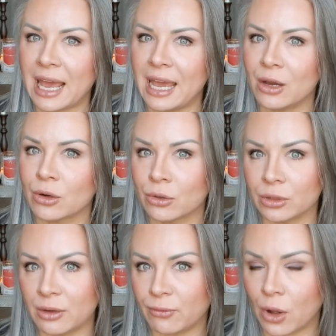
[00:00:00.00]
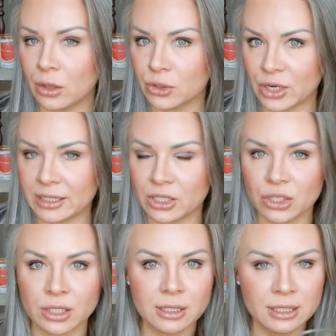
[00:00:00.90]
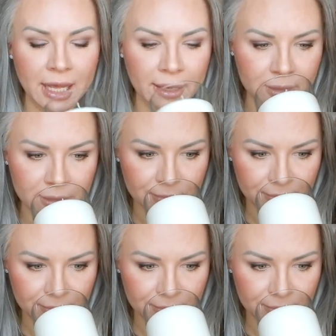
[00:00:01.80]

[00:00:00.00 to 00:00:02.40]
a early fall transitional scent.